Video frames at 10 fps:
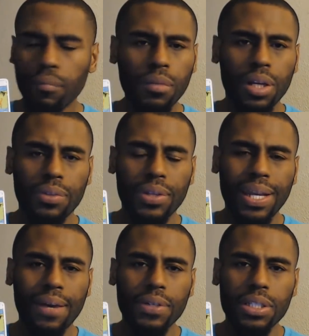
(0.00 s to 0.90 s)
and then
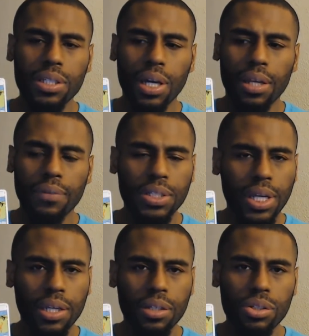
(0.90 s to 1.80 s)
having to kind of
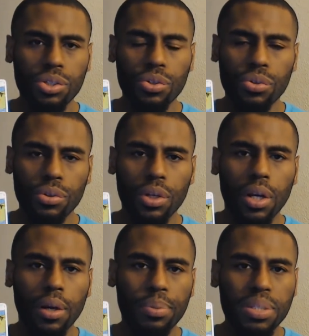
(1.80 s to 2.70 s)
change your
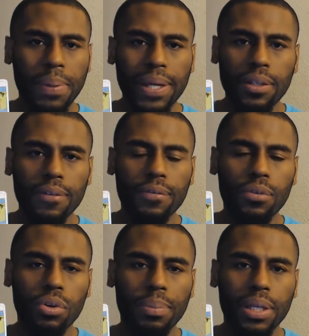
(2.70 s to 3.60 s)
perspective
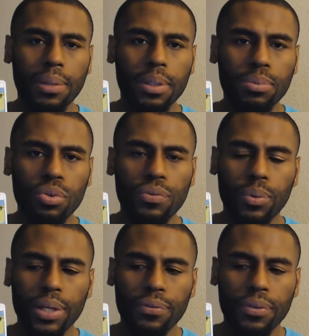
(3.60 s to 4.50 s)
or being able to move
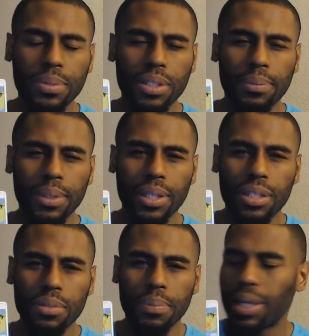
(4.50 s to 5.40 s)
away from something
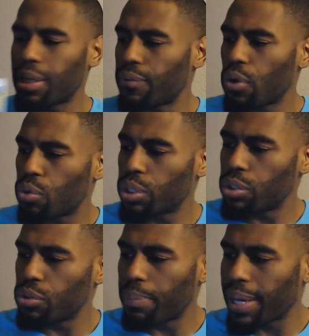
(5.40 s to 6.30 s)
that's been kind of
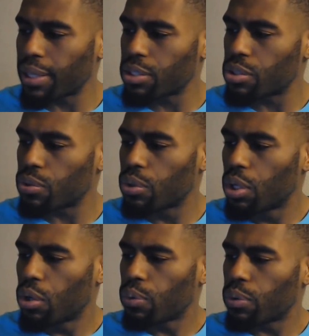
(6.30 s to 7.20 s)
holding you back. So
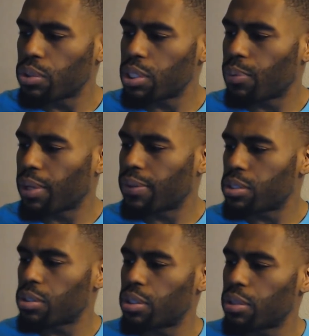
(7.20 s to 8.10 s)
we'll see why
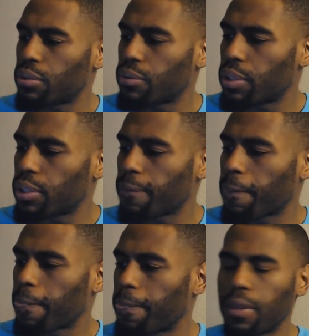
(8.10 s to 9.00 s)
that's there, right?
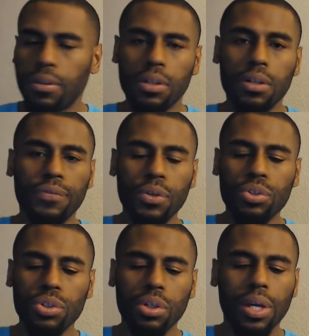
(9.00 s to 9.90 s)
The near
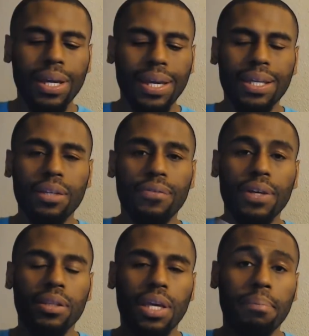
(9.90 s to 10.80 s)
future, an
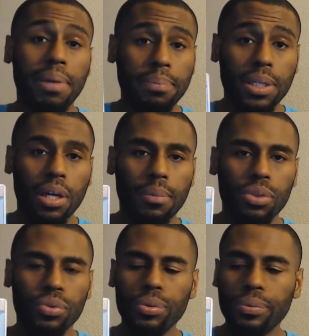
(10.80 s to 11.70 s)
event that might be coming through.